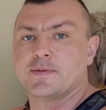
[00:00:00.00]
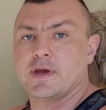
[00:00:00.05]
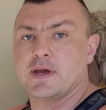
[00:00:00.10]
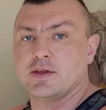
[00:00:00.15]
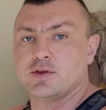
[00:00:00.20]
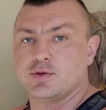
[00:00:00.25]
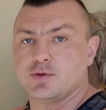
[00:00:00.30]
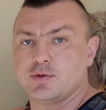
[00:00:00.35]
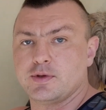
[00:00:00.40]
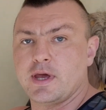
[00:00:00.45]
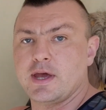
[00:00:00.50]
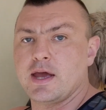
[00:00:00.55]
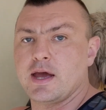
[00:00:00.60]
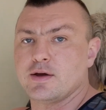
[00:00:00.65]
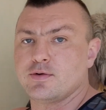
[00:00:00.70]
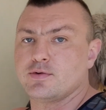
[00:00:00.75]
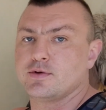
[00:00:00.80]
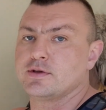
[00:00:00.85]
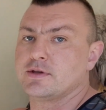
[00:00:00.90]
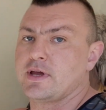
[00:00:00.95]
and today I
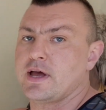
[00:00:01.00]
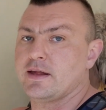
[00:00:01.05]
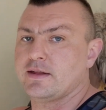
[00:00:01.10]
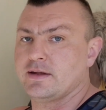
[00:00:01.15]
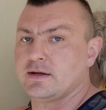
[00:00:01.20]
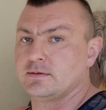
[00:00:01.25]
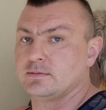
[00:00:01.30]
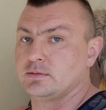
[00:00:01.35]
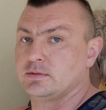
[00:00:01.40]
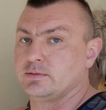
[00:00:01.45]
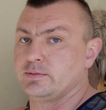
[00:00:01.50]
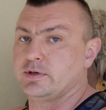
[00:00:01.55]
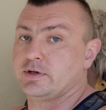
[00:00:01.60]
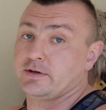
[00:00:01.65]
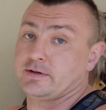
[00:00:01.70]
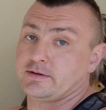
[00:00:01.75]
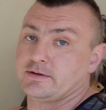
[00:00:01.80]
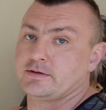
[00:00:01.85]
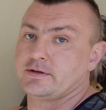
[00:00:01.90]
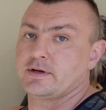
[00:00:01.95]
want assemble,
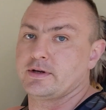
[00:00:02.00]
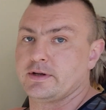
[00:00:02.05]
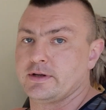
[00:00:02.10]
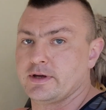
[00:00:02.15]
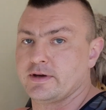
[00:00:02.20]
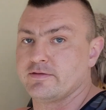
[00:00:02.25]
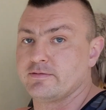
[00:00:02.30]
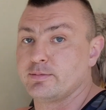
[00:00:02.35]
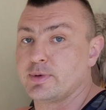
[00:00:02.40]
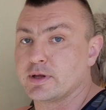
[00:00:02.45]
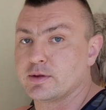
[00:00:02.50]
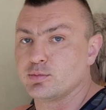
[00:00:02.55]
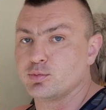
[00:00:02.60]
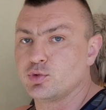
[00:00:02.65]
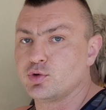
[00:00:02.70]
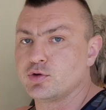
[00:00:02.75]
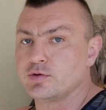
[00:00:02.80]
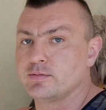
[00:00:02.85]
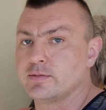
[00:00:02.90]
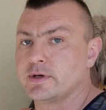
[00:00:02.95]
because Jerlyn have bad
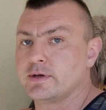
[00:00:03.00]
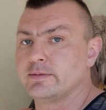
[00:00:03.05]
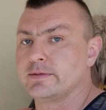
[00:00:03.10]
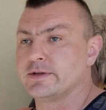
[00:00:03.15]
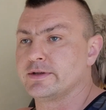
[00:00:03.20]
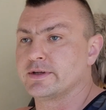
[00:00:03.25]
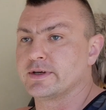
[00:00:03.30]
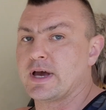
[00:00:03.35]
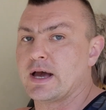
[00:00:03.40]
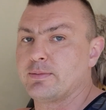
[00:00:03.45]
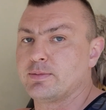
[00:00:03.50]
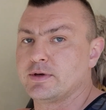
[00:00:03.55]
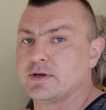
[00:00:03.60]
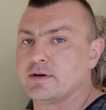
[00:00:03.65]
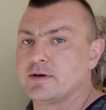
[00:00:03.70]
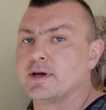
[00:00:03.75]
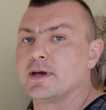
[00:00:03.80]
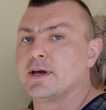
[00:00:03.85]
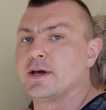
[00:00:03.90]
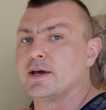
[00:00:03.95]
mood, maybe she
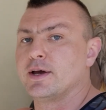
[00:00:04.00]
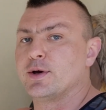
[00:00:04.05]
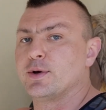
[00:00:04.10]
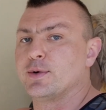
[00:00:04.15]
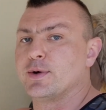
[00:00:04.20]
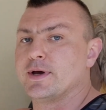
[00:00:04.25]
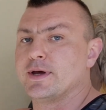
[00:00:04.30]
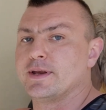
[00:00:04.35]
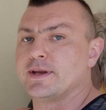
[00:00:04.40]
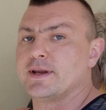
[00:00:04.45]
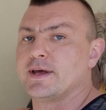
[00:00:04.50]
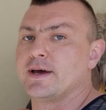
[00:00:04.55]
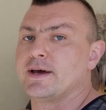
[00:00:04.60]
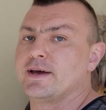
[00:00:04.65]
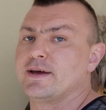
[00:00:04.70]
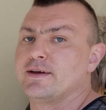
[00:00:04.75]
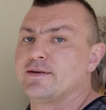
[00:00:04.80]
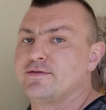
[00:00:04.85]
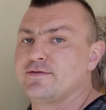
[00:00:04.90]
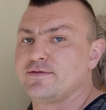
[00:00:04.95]
happy when
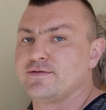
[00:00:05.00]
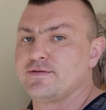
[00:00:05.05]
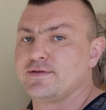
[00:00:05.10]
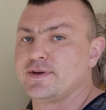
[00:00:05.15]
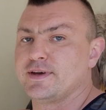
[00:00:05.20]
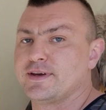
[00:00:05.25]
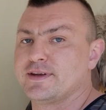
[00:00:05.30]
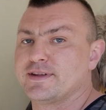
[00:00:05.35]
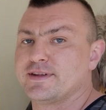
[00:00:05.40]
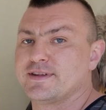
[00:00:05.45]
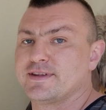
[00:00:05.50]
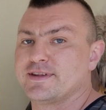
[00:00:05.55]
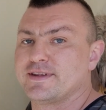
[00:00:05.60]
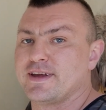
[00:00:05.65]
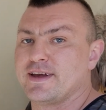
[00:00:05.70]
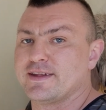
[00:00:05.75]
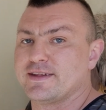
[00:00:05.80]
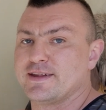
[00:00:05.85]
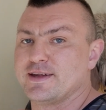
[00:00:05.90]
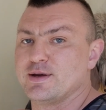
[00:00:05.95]
I
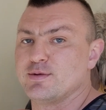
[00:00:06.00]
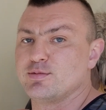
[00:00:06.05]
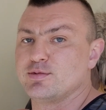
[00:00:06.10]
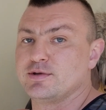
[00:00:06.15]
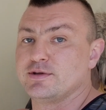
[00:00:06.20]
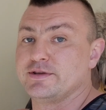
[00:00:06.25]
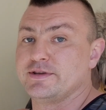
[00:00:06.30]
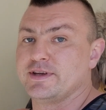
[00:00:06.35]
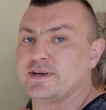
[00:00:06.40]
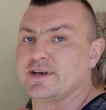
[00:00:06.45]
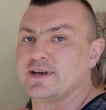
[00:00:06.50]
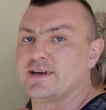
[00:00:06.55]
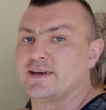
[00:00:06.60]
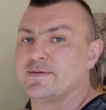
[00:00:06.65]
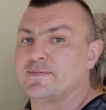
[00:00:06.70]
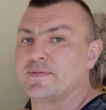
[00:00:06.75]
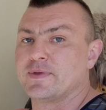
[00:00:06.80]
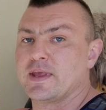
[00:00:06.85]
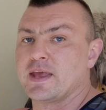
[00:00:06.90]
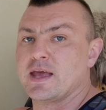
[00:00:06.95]
assemble the
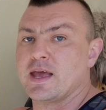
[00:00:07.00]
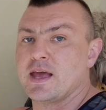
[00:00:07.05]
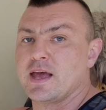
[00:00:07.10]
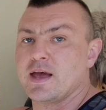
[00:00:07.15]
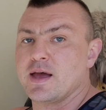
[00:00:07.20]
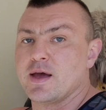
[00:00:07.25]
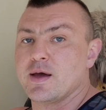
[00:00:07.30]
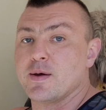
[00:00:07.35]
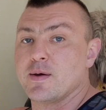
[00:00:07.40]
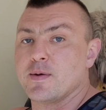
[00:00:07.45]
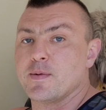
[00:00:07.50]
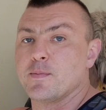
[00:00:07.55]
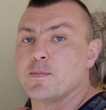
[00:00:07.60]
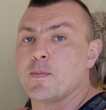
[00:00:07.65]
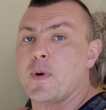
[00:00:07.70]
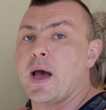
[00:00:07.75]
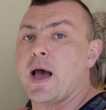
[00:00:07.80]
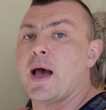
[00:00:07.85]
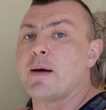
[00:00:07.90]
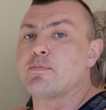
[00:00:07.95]

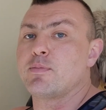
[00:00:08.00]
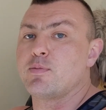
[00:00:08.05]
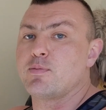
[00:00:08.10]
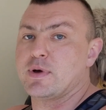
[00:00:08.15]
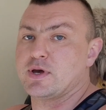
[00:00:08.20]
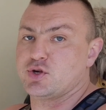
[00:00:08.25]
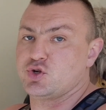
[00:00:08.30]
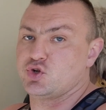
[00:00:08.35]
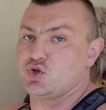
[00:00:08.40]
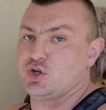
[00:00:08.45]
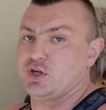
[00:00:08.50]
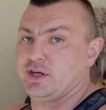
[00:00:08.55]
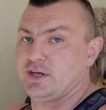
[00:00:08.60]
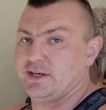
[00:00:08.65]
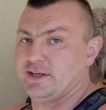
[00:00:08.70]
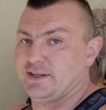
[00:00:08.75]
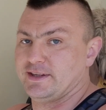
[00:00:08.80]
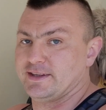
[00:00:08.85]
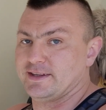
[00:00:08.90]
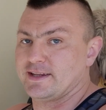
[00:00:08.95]
Ab
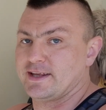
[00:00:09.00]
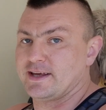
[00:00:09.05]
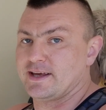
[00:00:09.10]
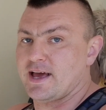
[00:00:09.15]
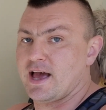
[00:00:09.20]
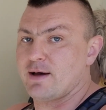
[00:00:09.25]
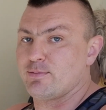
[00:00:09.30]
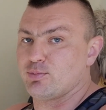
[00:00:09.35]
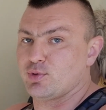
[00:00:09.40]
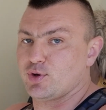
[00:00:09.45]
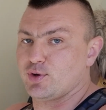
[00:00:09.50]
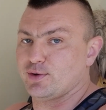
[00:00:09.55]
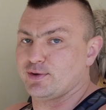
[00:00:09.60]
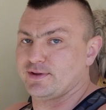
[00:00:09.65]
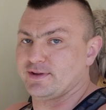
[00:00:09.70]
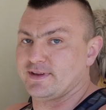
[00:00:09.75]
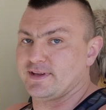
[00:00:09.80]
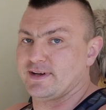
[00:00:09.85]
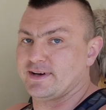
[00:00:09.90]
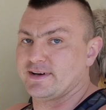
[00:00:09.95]
machine, Ab
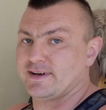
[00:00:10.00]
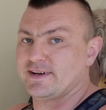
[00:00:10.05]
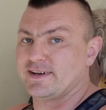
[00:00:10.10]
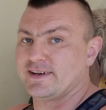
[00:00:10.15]
Coaster.